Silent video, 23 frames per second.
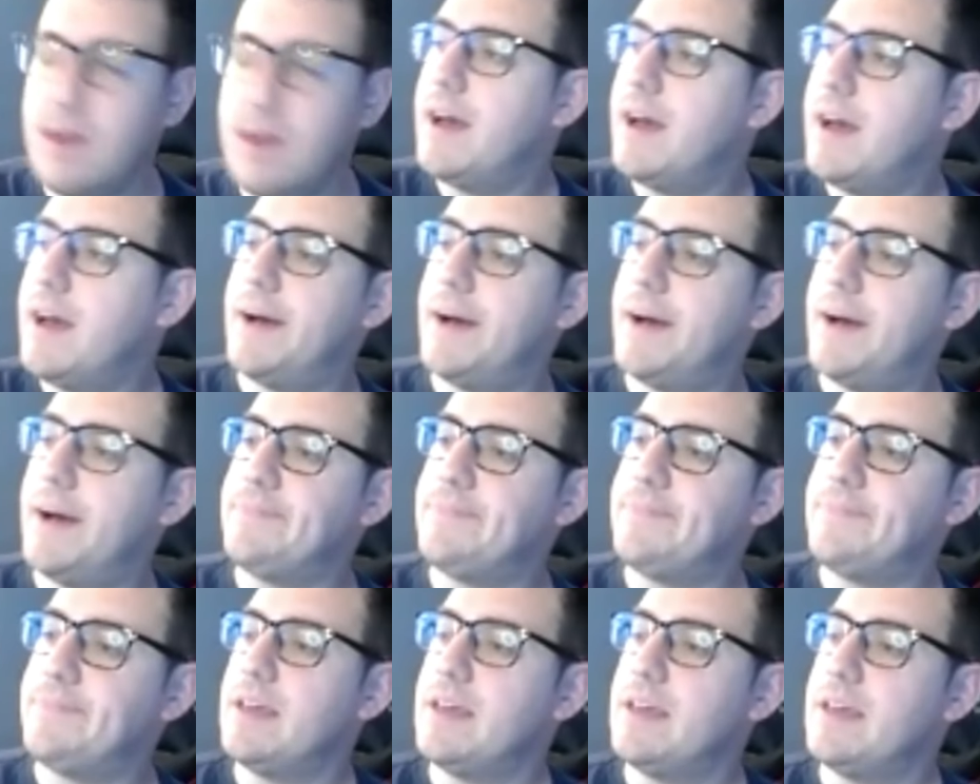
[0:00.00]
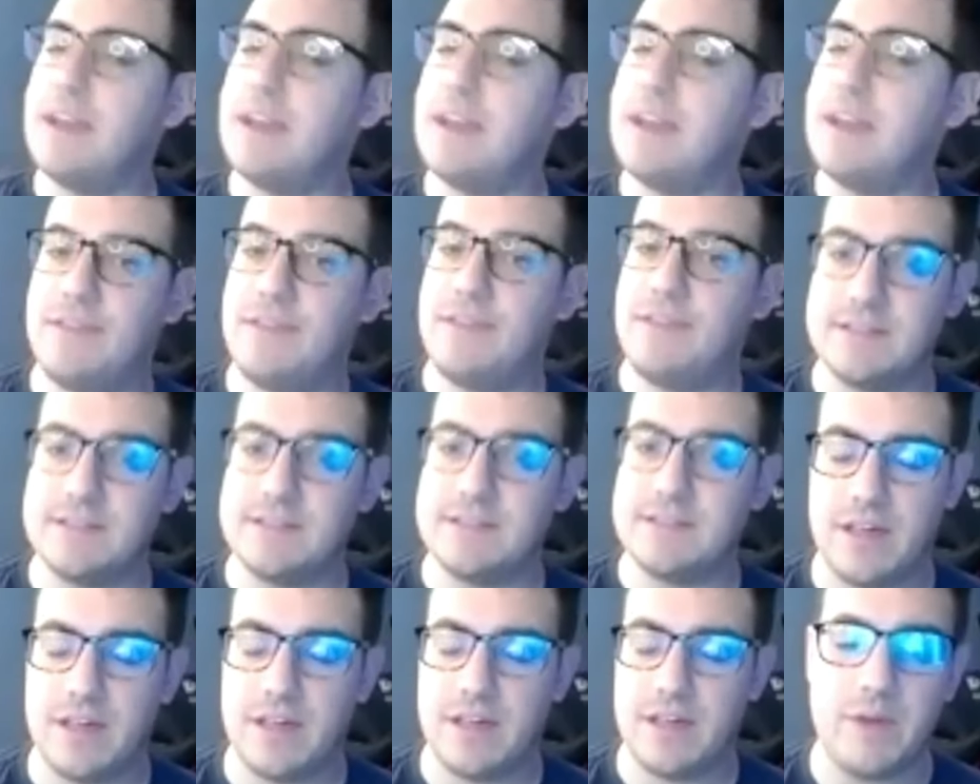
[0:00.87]
90 Day Fiance
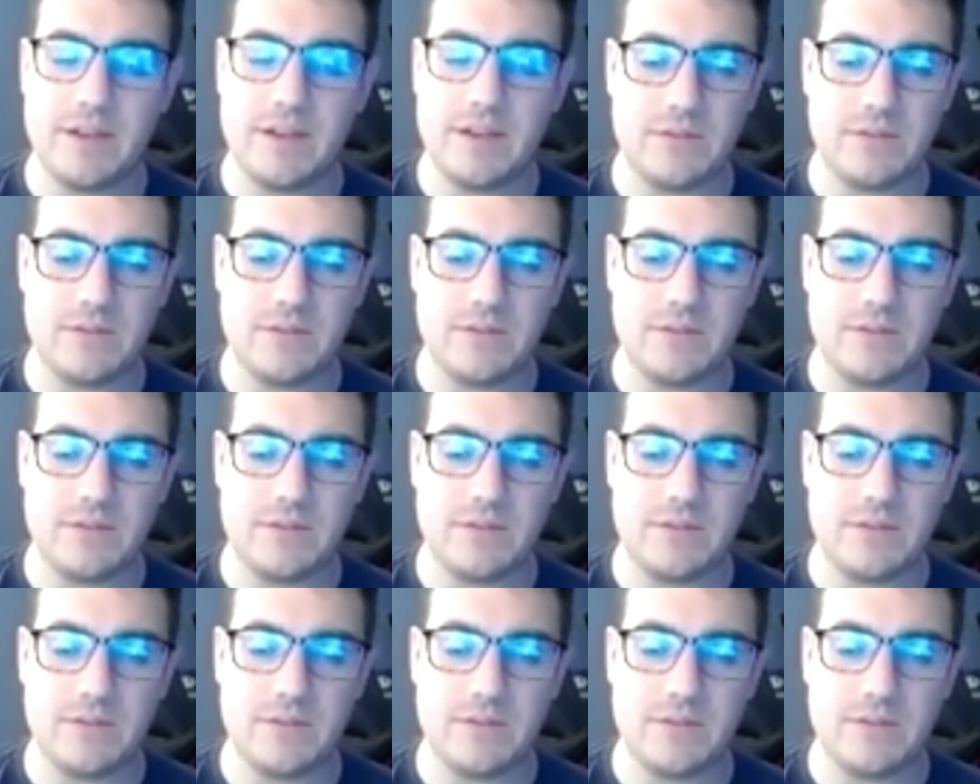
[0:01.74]
the other way.